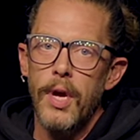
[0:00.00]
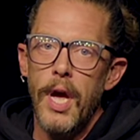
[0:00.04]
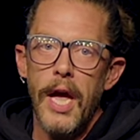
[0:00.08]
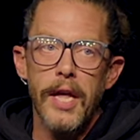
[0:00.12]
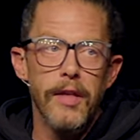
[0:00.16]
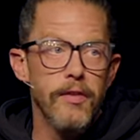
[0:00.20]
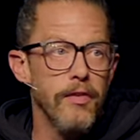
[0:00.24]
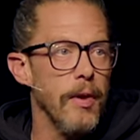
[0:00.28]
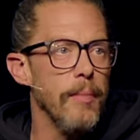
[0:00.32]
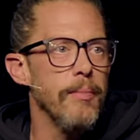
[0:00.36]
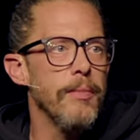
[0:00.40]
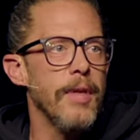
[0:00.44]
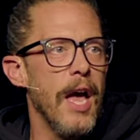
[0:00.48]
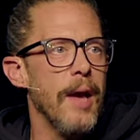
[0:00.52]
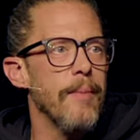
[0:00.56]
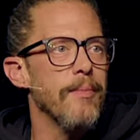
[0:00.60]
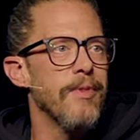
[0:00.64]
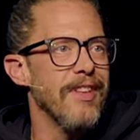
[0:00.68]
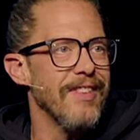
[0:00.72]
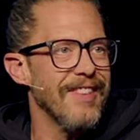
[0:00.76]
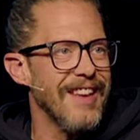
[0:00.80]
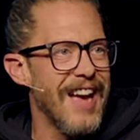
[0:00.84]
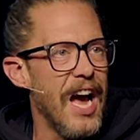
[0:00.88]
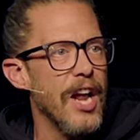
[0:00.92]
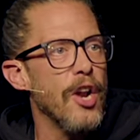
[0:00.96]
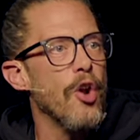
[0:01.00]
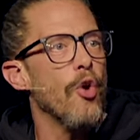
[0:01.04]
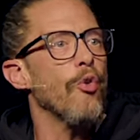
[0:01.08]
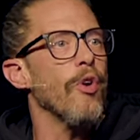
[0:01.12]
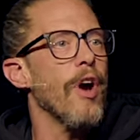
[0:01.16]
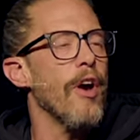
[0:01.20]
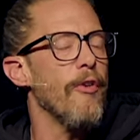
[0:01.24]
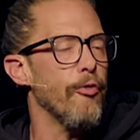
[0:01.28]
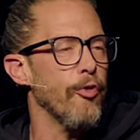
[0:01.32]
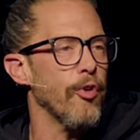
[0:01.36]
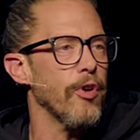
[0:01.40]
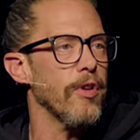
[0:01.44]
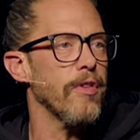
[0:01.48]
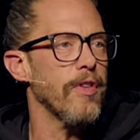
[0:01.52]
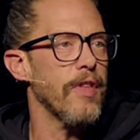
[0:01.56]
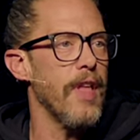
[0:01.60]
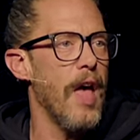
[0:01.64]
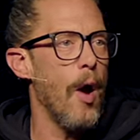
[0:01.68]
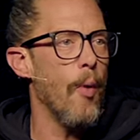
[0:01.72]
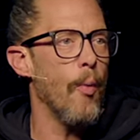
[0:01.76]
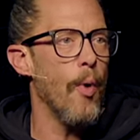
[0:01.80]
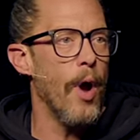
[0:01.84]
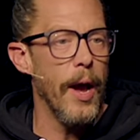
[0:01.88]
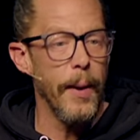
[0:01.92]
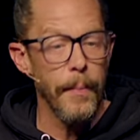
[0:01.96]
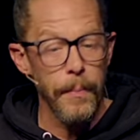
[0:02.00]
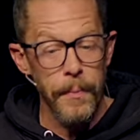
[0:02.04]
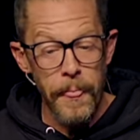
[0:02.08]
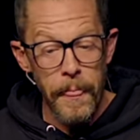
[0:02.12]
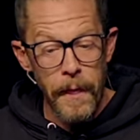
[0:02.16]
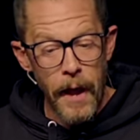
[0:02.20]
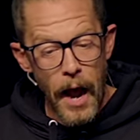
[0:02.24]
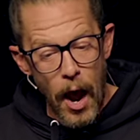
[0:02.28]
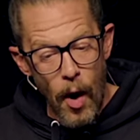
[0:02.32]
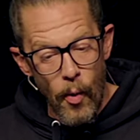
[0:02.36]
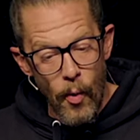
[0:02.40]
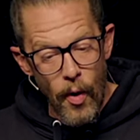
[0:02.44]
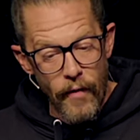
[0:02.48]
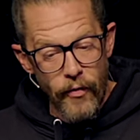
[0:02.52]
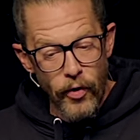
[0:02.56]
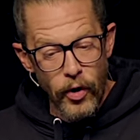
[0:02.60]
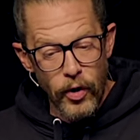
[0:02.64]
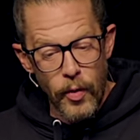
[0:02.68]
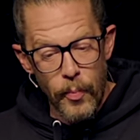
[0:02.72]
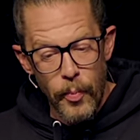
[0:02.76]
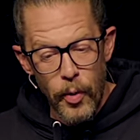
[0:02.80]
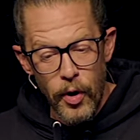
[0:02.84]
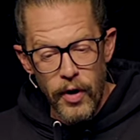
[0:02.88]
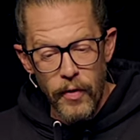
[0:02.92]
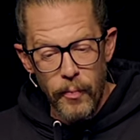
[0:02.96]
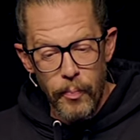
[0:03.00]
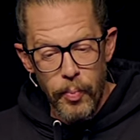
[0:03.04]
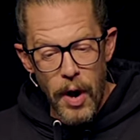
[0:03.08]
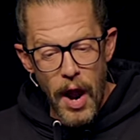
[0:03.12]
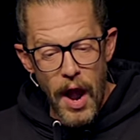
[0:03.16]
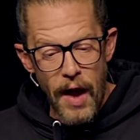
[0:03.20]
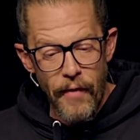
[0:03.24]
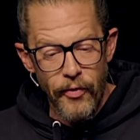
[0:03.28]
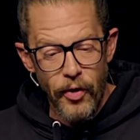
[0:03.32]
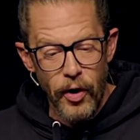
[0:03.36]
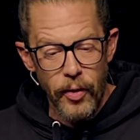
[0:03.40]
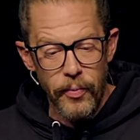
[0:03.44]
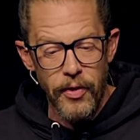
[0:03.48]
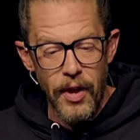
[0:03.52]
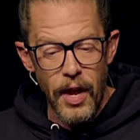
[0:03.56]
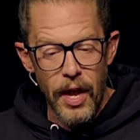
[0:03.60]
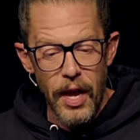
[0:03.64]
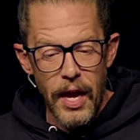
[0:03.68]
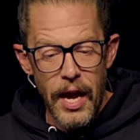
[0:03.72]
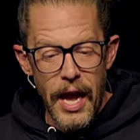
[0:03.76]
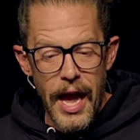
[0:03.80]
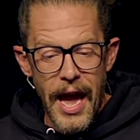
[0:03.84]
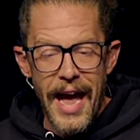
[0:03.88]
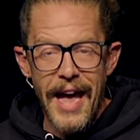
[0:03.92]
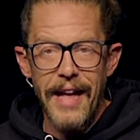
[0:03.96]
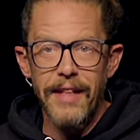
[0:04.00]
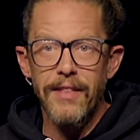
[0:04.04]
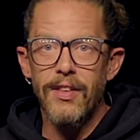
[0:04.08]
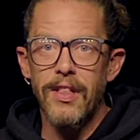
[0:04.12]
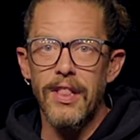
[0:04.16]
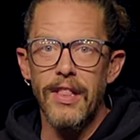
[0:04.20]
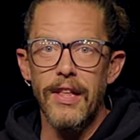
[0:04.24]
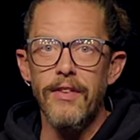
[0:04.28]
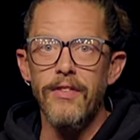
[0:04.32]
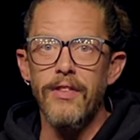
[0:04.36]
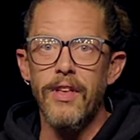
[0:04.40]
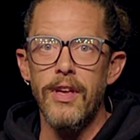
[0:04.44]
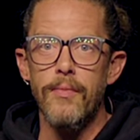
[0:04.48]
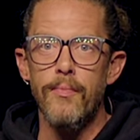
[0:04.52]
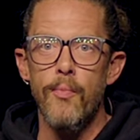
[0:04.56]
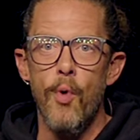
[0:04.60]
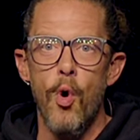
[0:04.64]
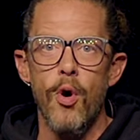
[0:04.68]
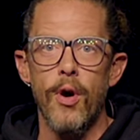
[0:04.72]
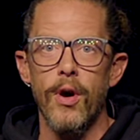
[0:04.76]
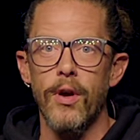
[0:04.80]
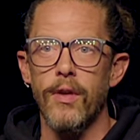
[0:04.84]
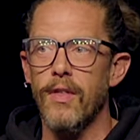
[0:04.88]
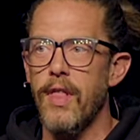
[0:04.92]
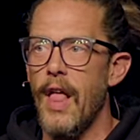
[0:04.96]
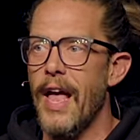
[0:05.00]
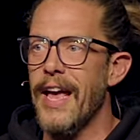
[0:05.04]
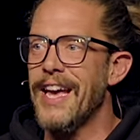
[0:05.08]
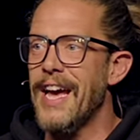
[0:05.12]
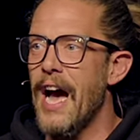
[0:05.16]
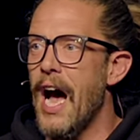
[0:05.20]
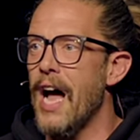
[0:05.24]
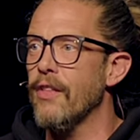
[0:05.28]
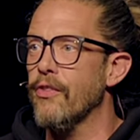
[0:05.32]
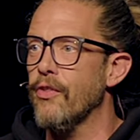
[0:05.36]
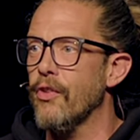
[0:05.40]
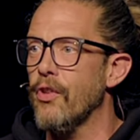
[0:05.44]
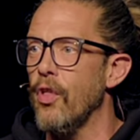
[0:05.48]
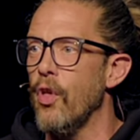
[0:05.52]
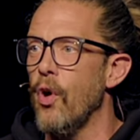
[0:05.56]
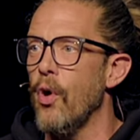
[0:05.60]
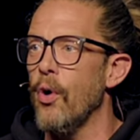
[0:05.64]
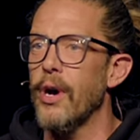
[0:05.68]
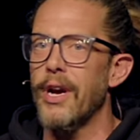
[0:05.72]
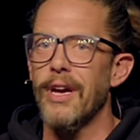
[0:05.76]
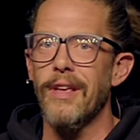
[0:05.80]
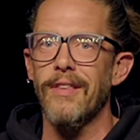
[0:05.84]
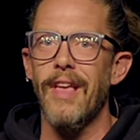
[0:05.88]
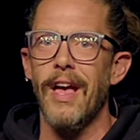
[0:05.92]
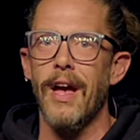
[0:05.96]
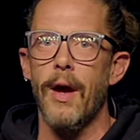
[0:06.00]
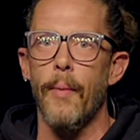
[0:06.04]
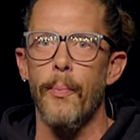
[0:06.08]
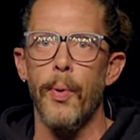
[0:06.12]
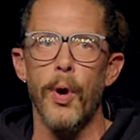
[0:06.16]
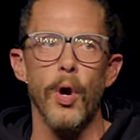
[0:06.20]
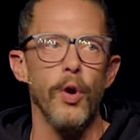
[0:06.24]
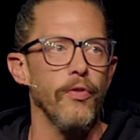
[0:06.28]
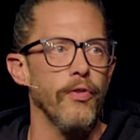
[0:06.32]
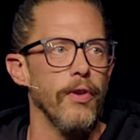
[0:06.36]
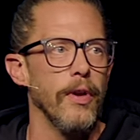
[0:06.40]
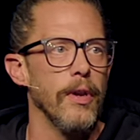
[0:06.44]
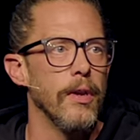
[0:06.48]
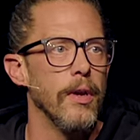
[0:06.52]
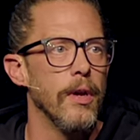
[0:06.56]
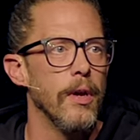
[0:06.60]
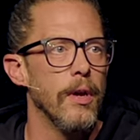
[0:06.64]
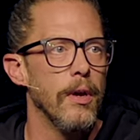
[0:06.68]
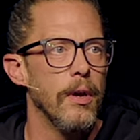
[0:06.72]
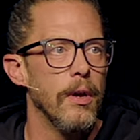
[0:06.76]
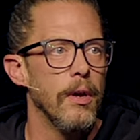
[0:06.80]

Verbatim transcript: And sometimes it's kind of referenced that way. However, in the book of Proverbs, it's listed more as like God's glory is like a person.